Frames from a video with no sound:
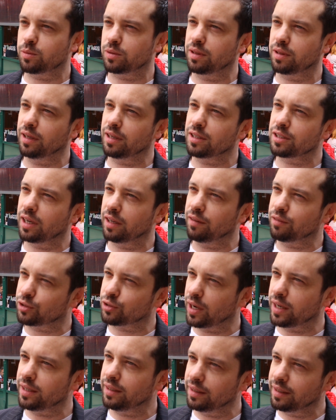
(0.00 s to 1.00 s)
which I think is kind of
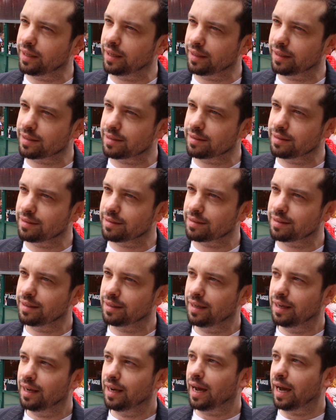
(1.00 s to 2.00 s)
trendy again, isn't it?
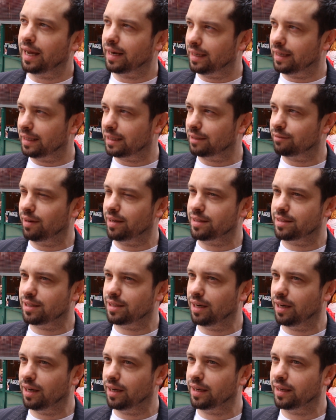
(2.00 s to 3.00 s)
And a little red
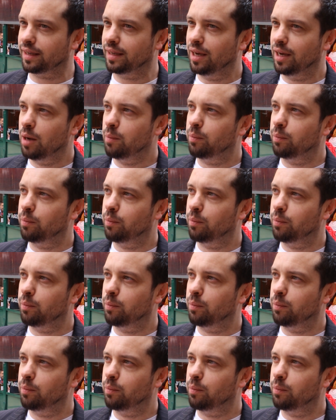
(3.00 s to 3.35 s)
tie.